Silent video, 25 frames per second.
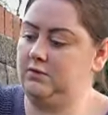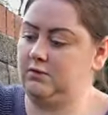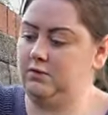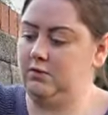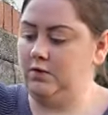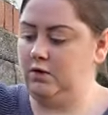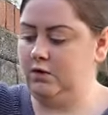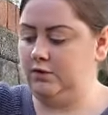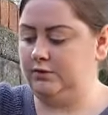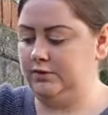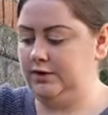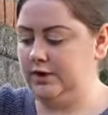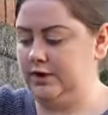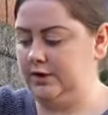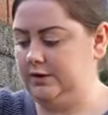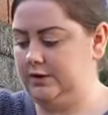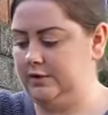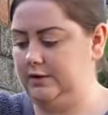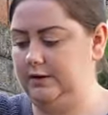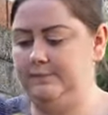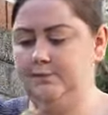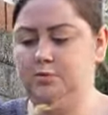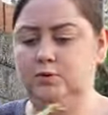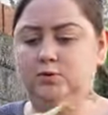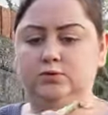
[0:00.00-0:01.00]
Oh no,
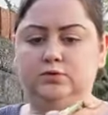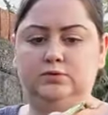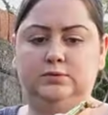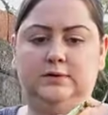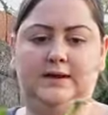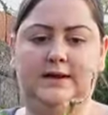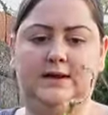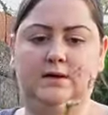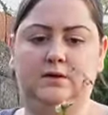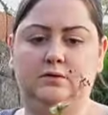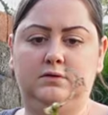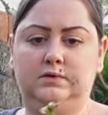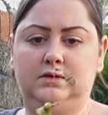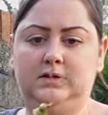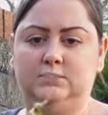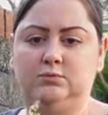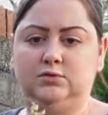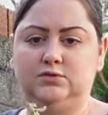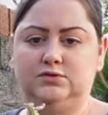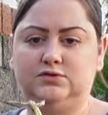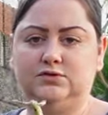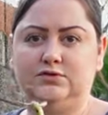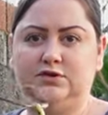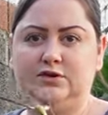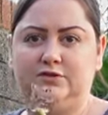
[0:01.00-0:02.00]
I pulled one out that
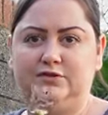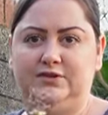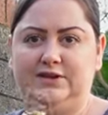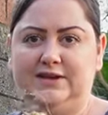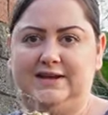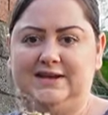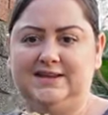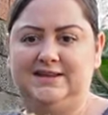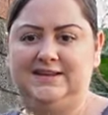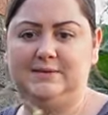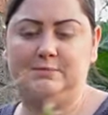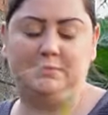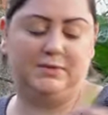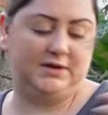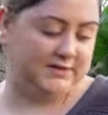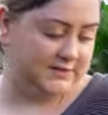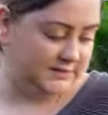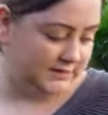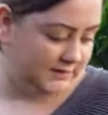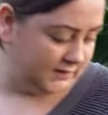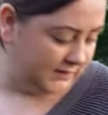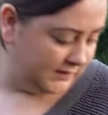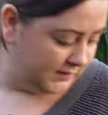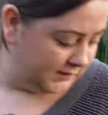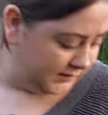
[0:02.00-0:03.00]
wasn't grown yet, never mind.
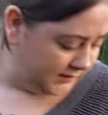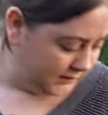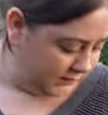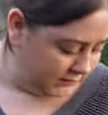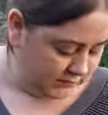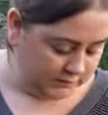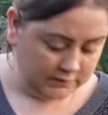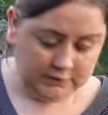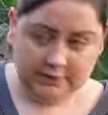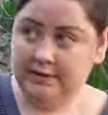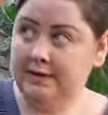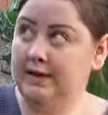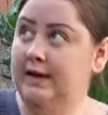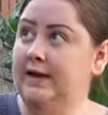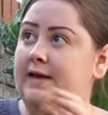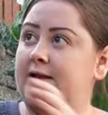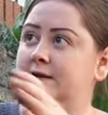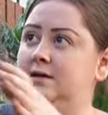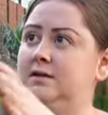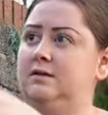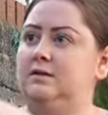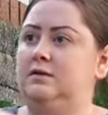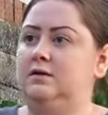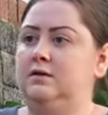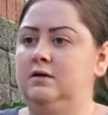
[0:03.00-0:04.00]

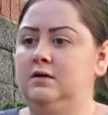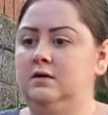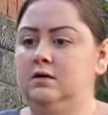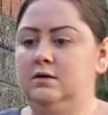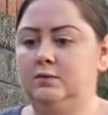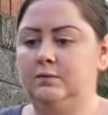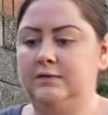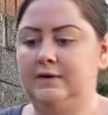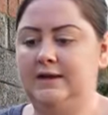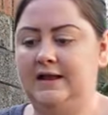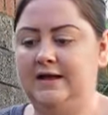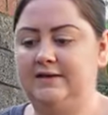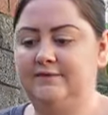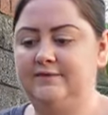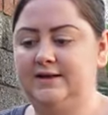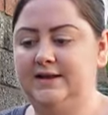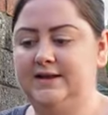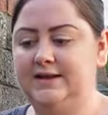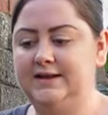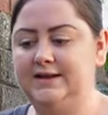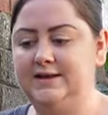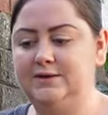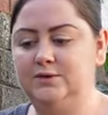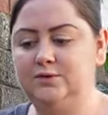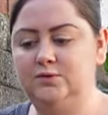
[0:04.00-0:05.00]
And we'll have
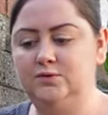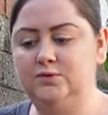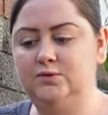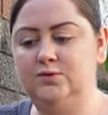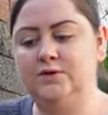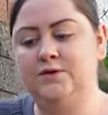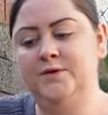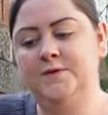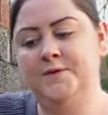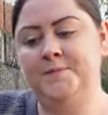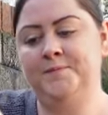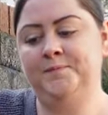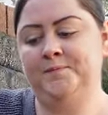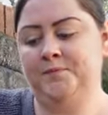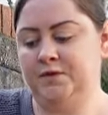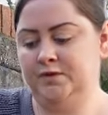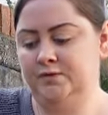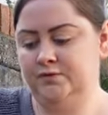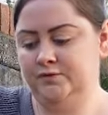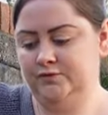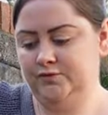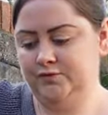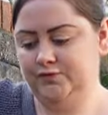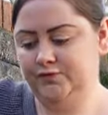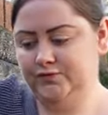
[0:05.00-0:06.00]
like a little
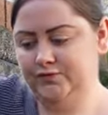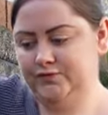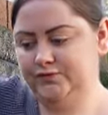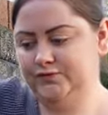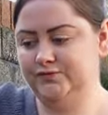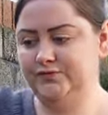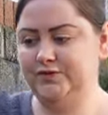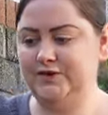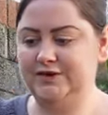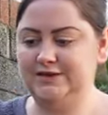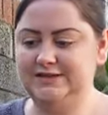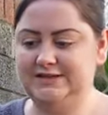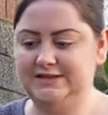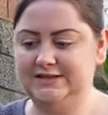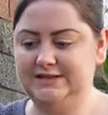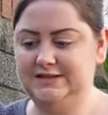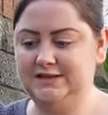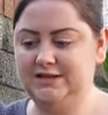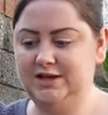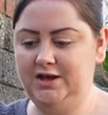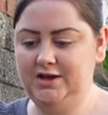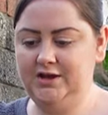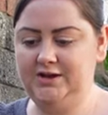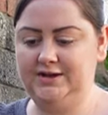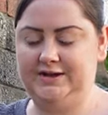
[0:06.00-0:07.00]
roasted
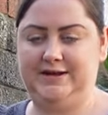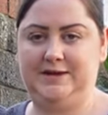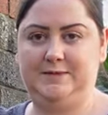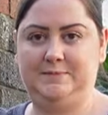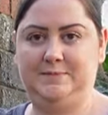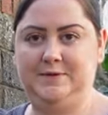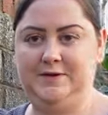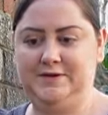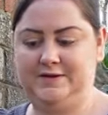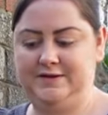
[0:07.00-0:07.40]
turnip.